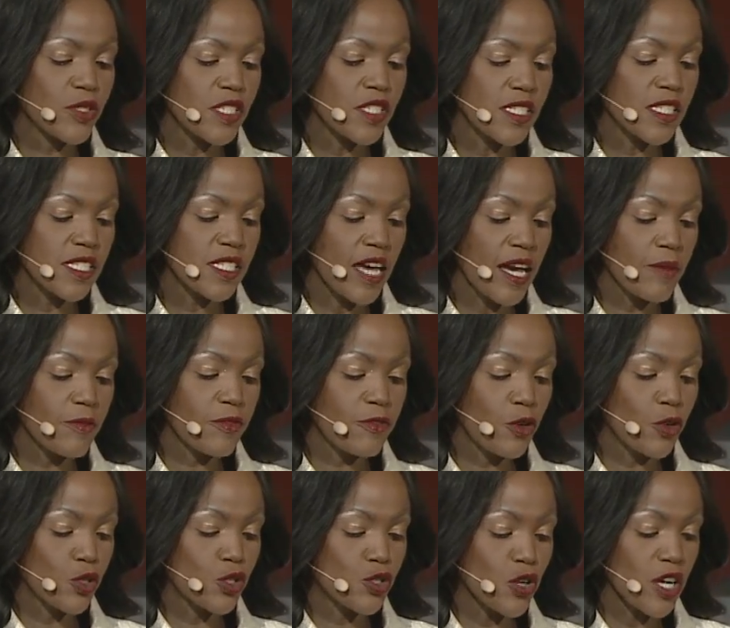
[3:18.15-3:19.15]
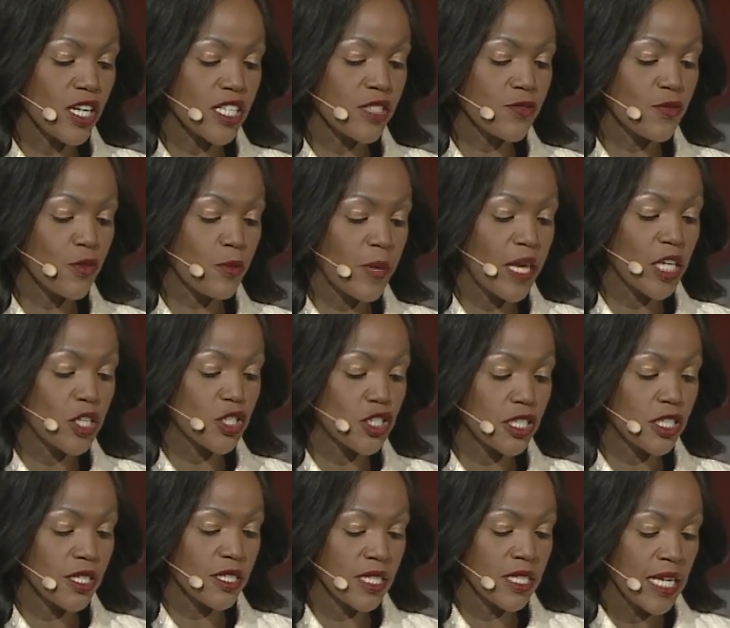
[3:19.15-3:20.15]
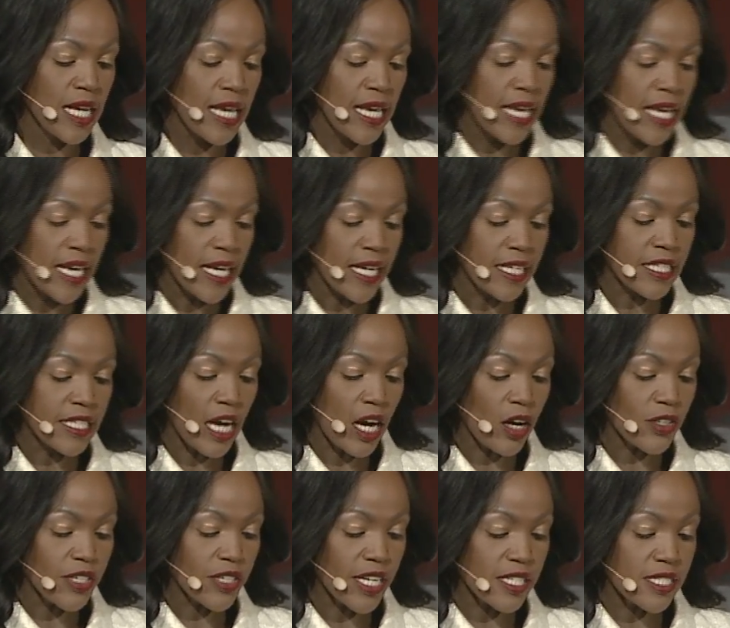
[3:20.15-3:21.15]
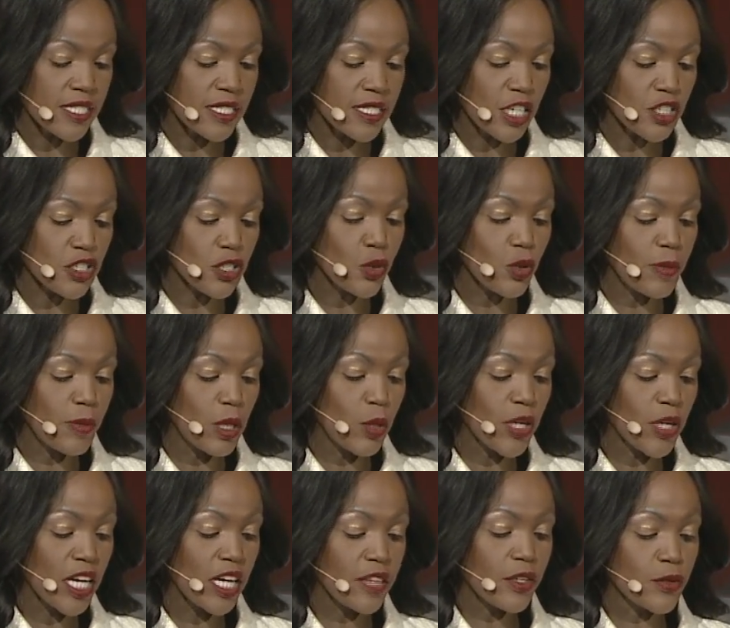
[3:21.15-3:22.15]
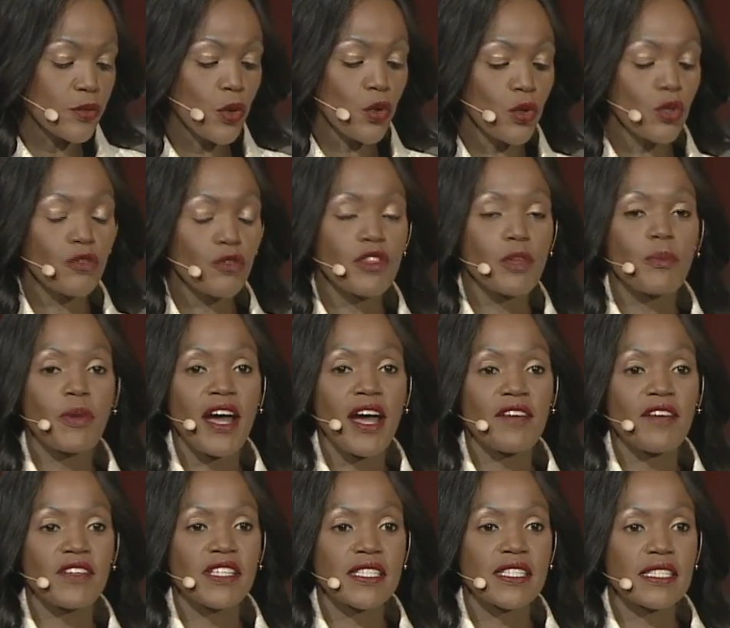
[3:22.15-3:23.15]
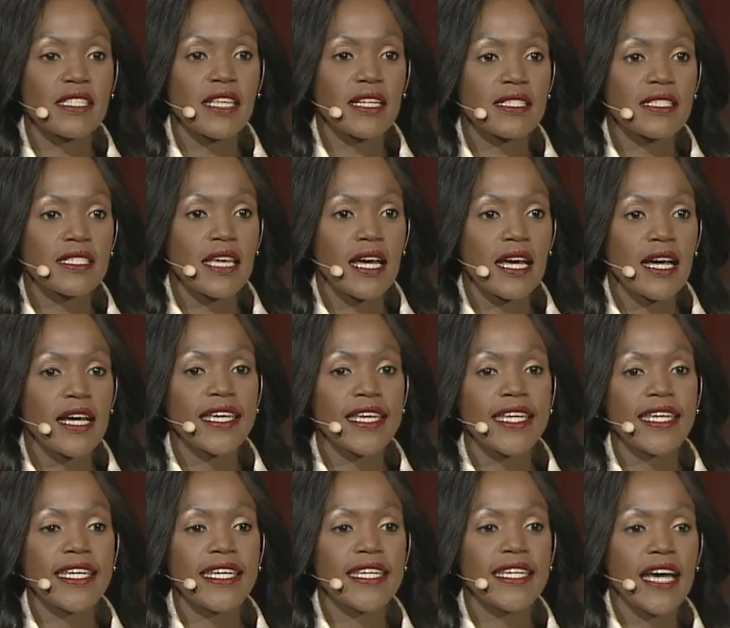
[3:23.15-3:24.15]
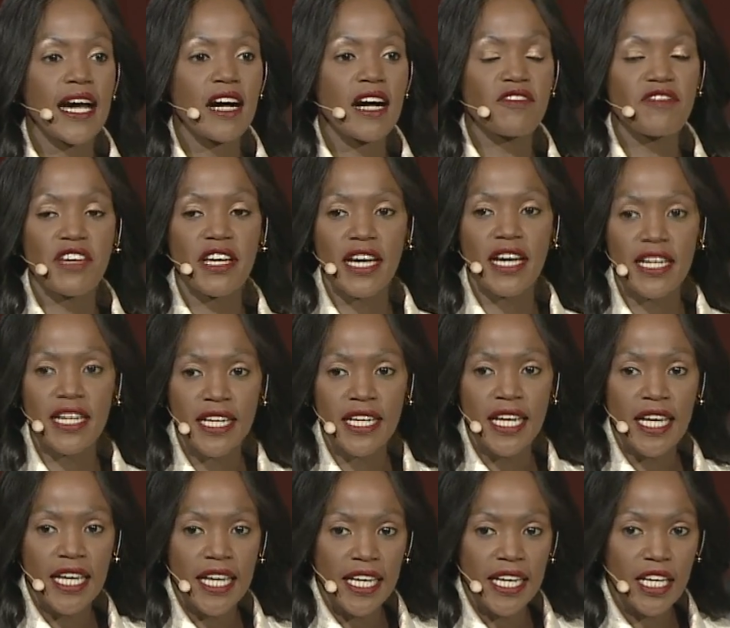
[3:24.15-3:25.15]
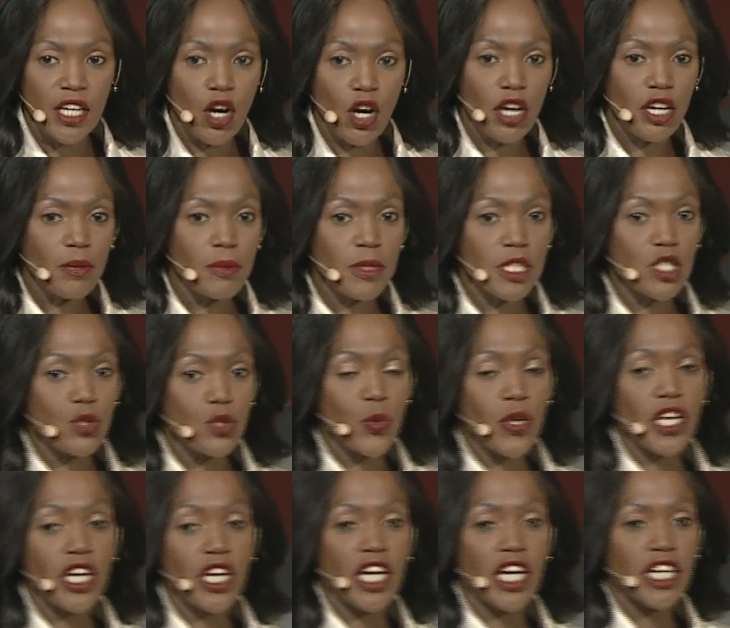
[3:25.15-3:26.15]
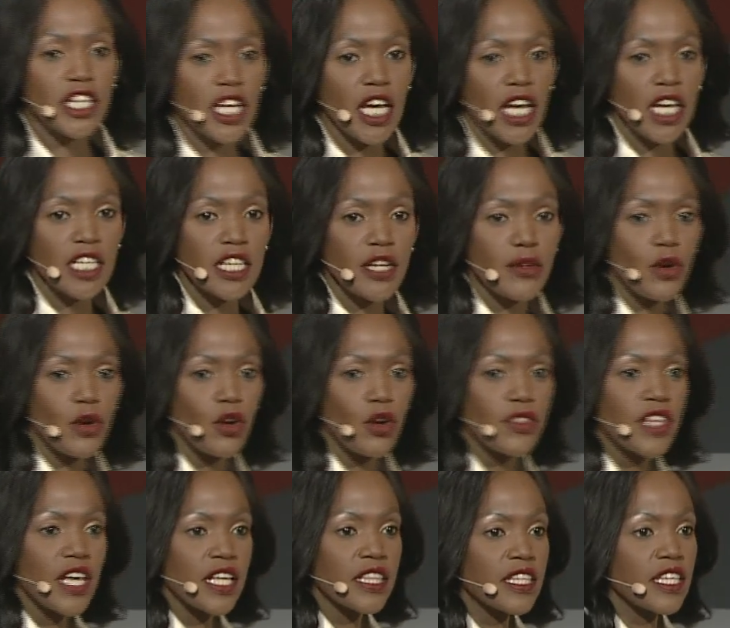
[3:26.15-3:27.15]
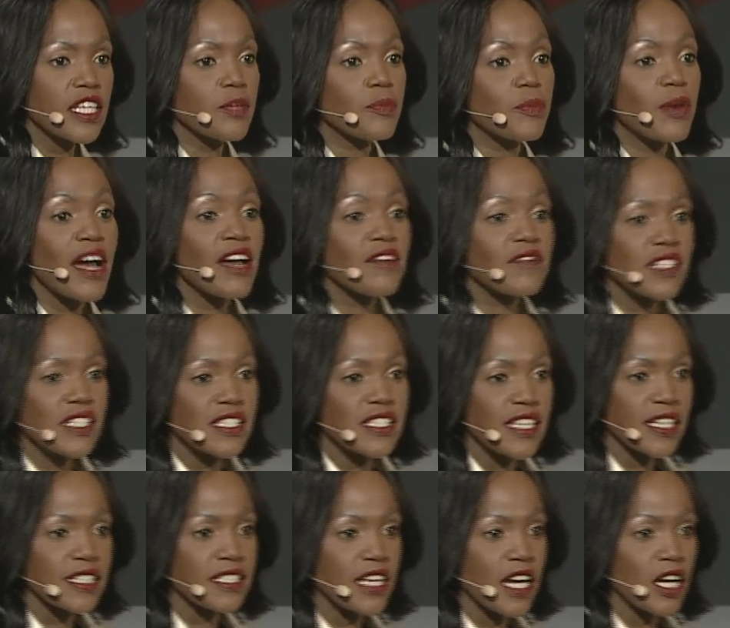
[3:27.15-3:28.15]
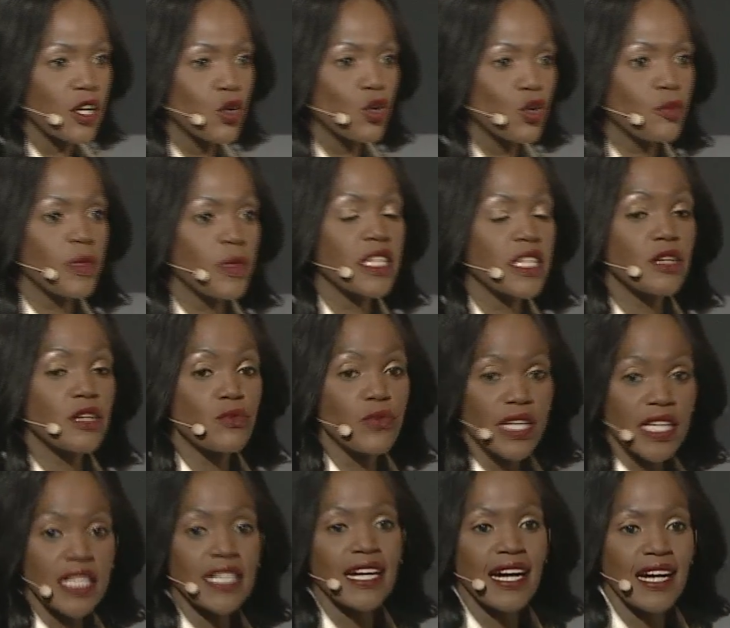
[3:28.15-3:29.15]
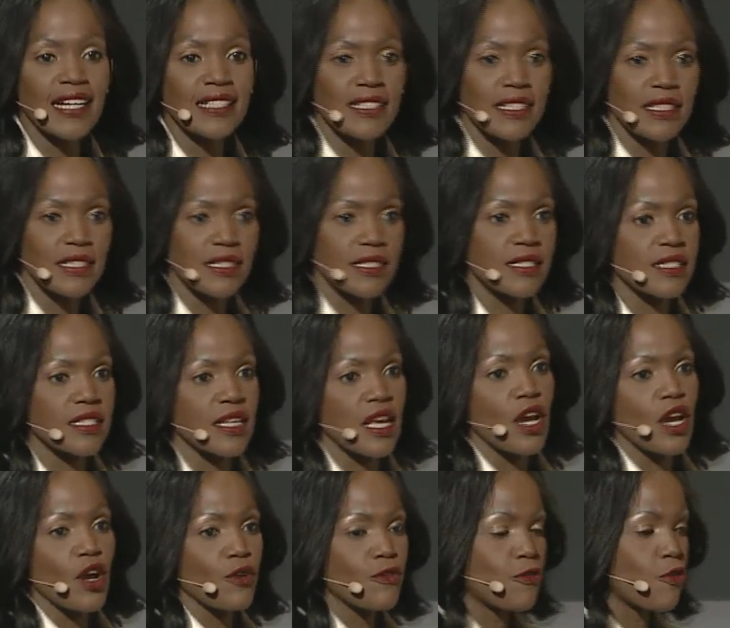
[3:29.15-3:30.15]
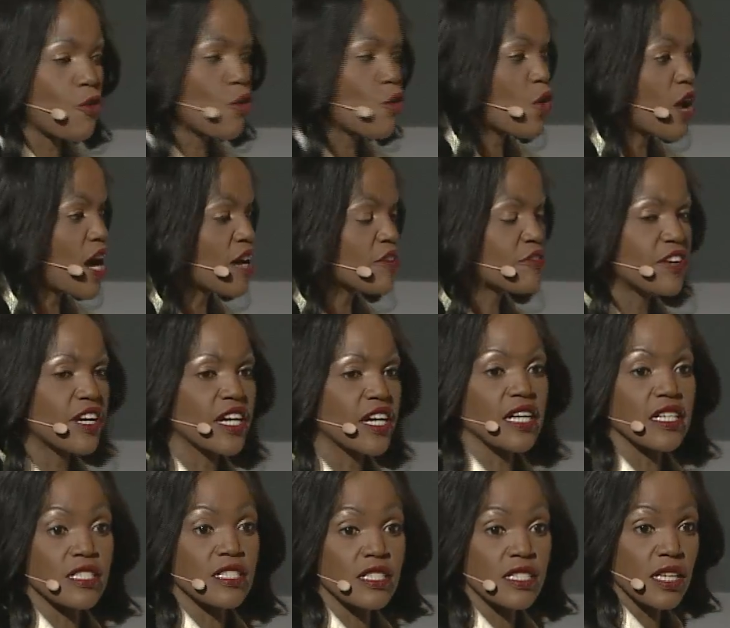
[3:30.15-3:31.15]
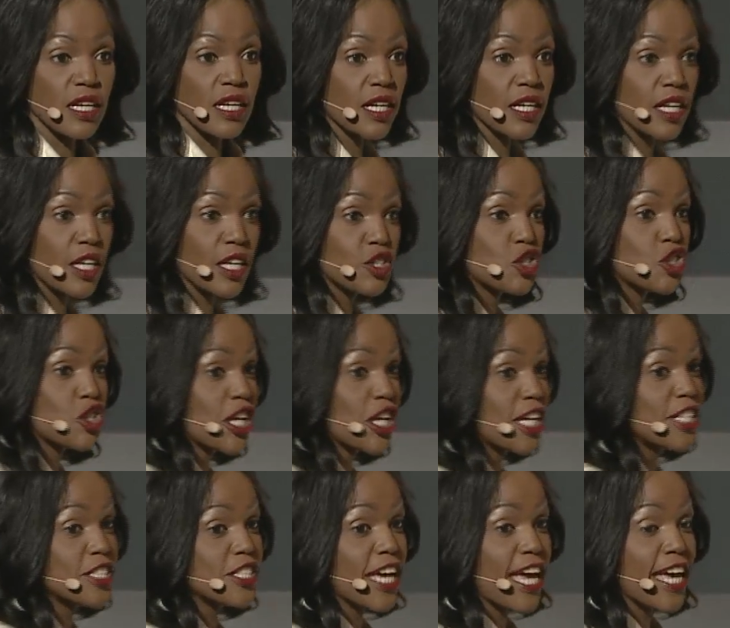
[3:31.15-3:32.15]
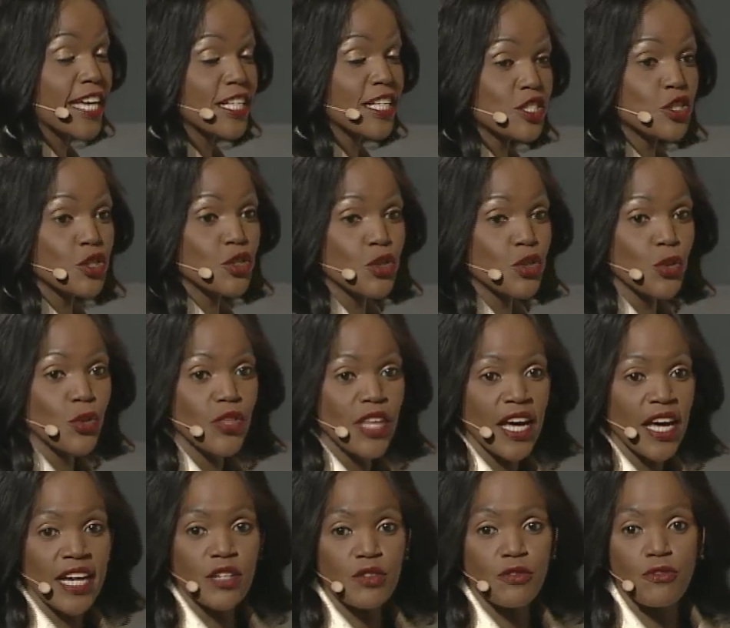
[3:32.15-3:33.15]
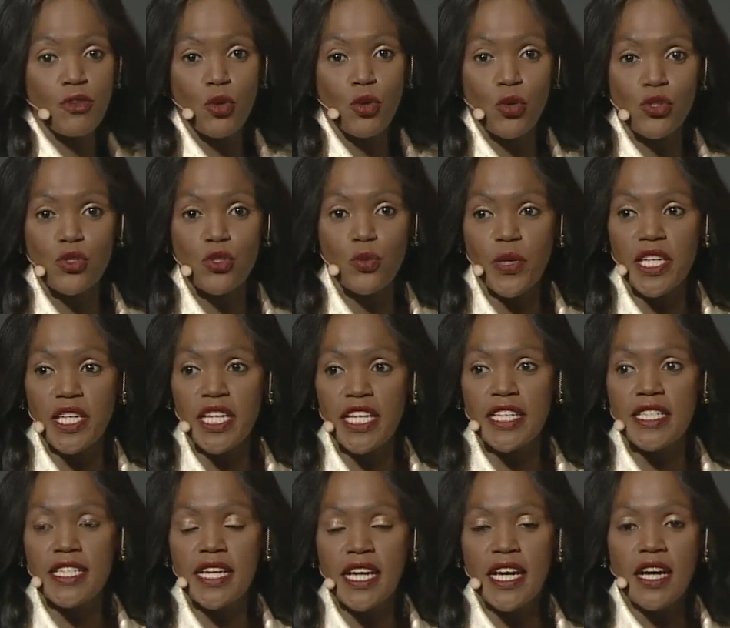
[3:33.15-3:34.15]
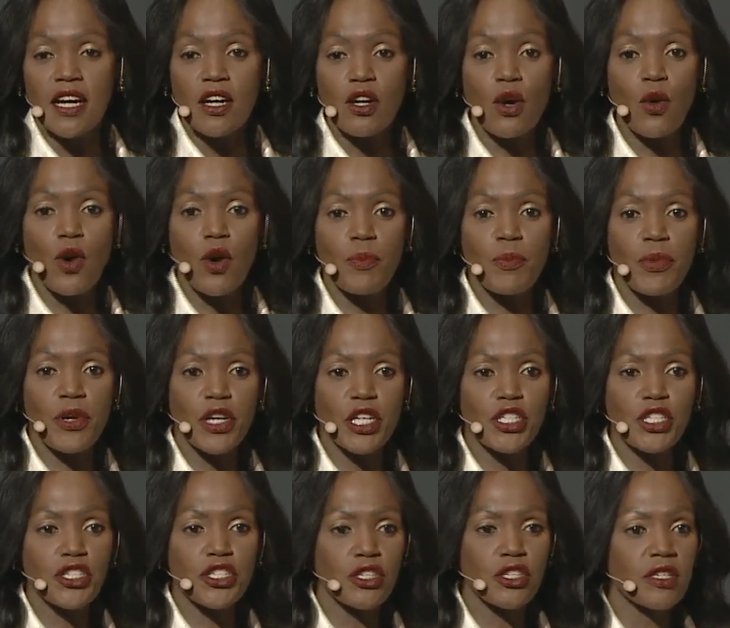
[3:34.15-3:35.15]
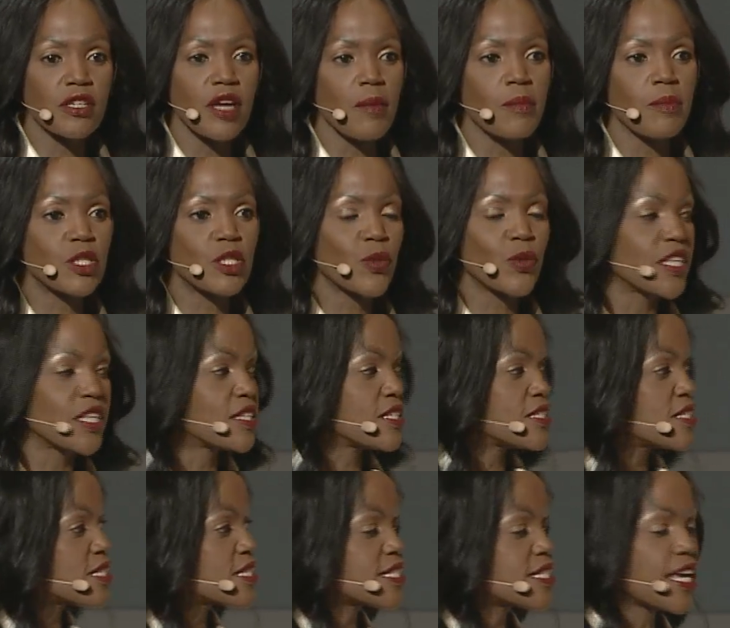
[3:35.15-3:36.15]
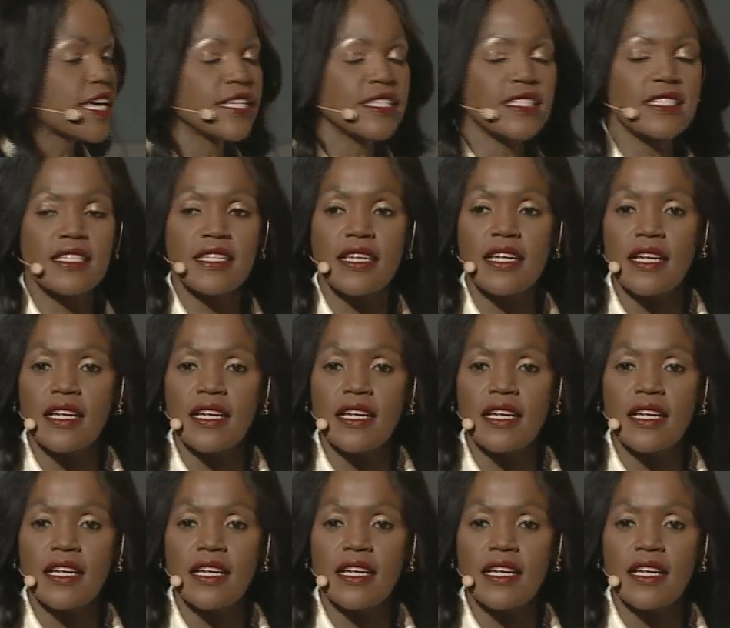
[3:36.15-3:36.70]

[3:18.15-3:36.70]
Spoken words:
It's time for transformation. And our next session will be looking at the role of the private sector in African economies. We heard earlier on that the private sector could be the real catalyst for Africa's change. And to do that, of course, we need cooperation between the state,